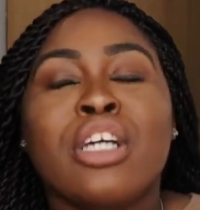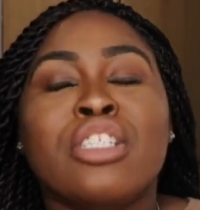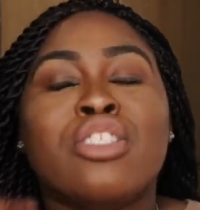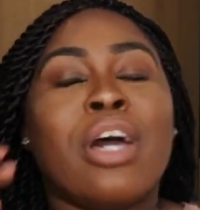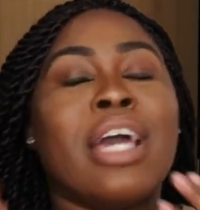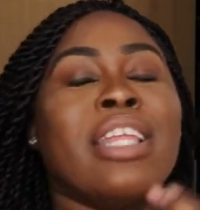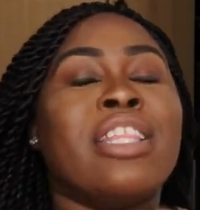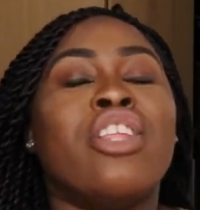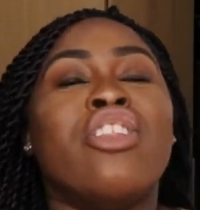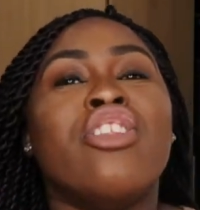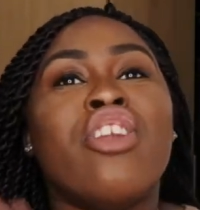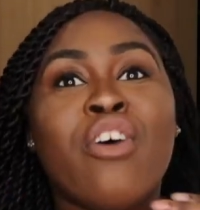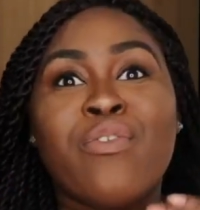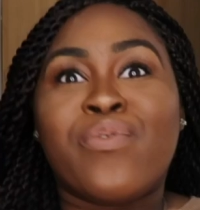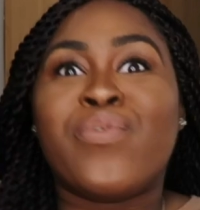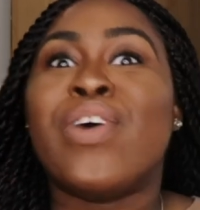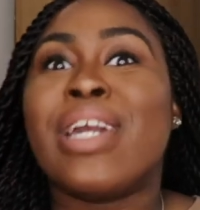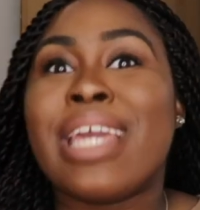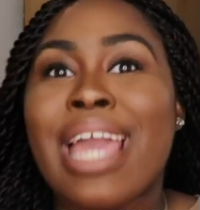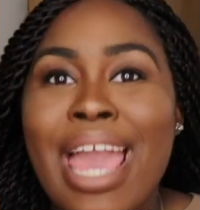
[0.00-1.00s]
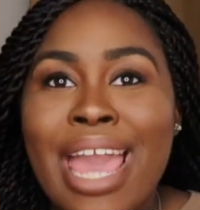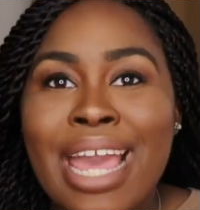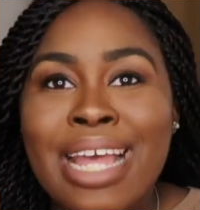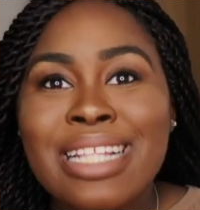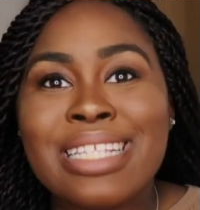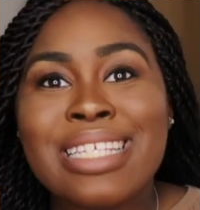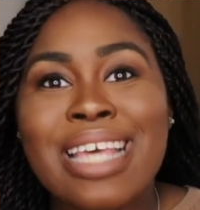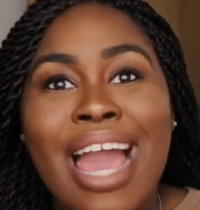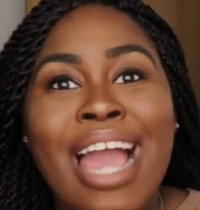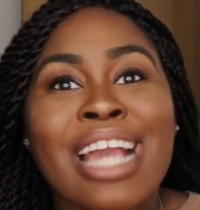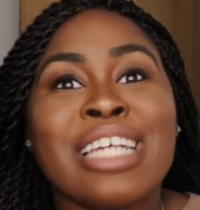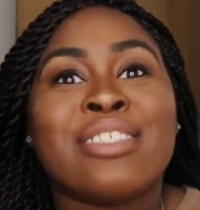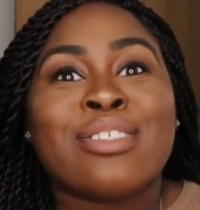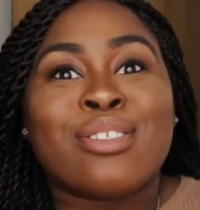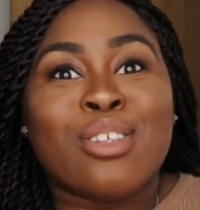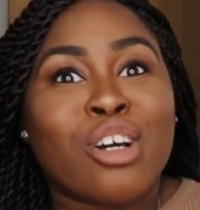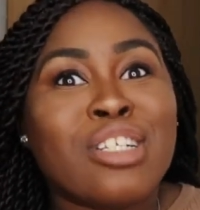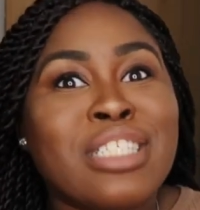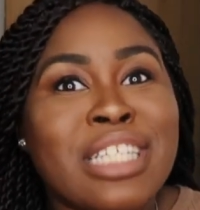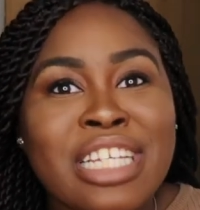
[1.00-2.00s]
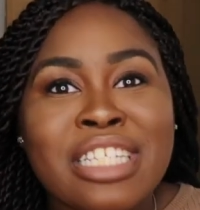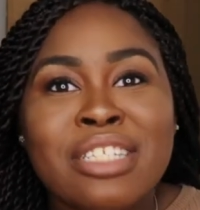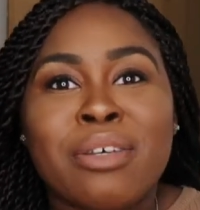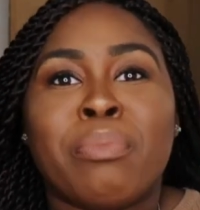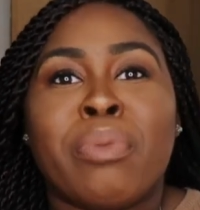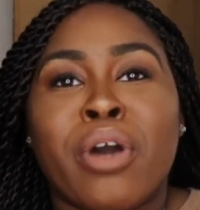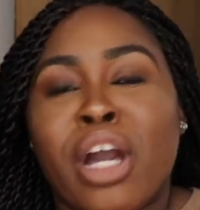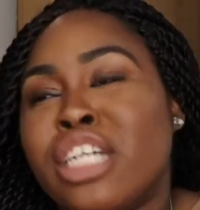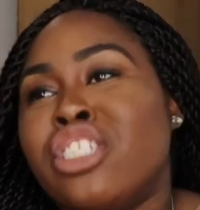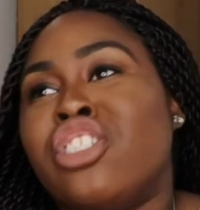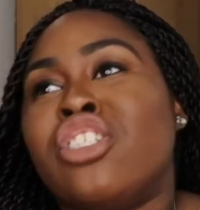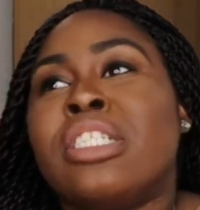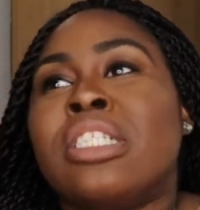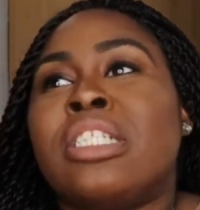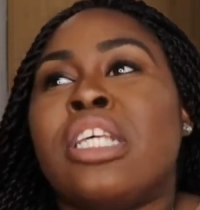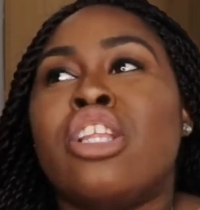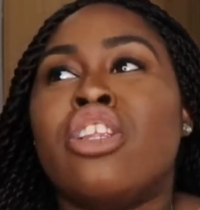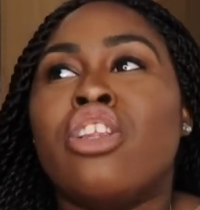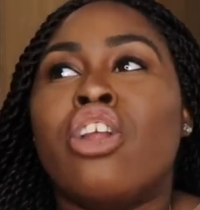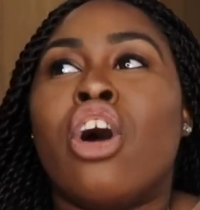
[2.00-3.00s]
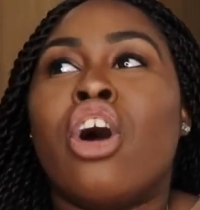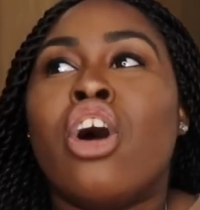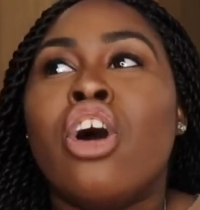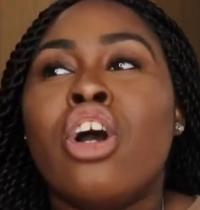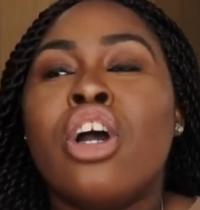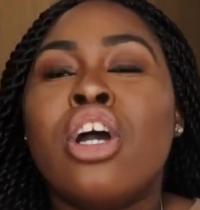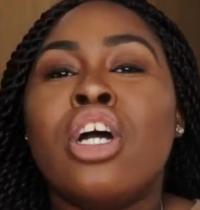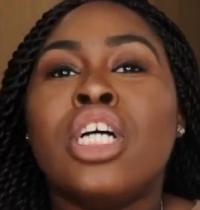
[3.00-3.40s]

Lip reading: So I did not forget, I studied, but I just did not,